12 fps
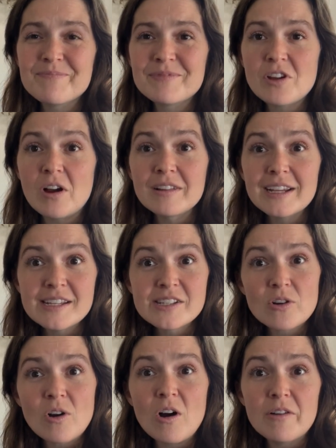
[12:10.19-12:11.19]
Dahlias
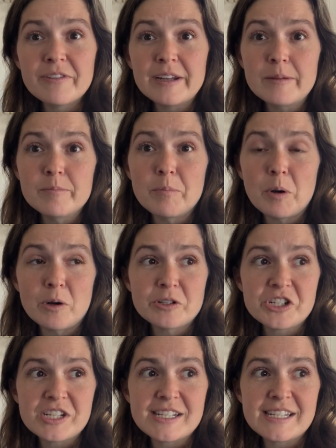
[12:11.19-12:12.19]
are often
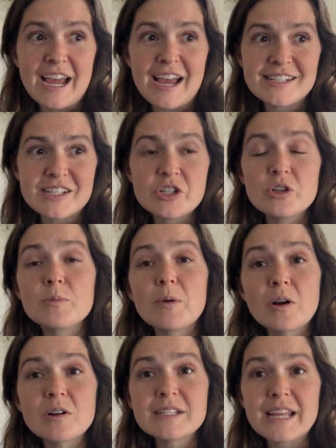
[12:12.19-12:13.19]
purchased as
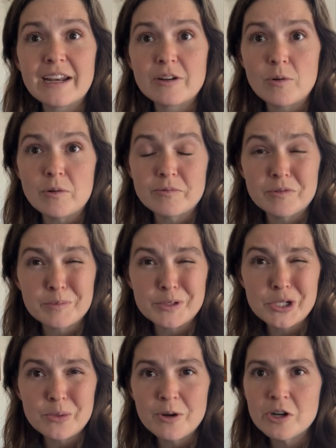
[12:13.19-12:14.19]
tubers and grown from
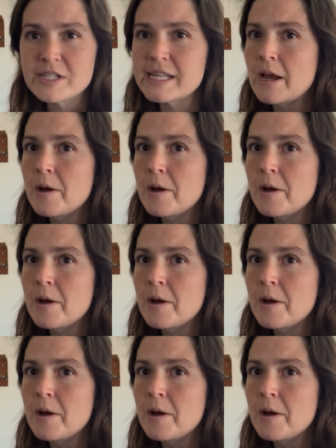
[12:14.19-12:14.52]
tubers,